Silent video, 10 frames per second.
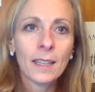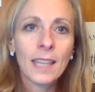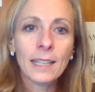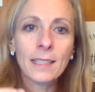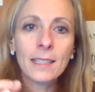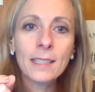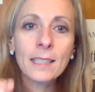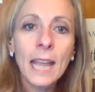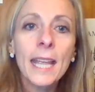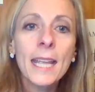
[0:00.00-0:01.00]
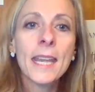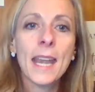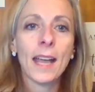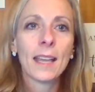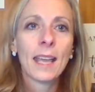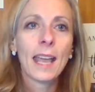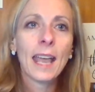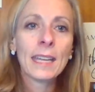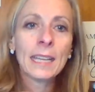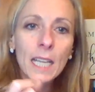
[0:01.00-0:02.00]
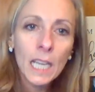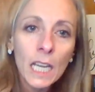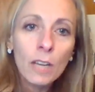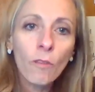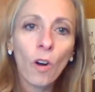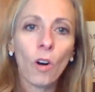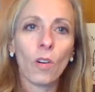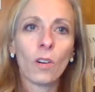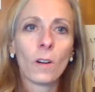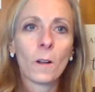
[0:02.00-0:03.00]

that sin and evil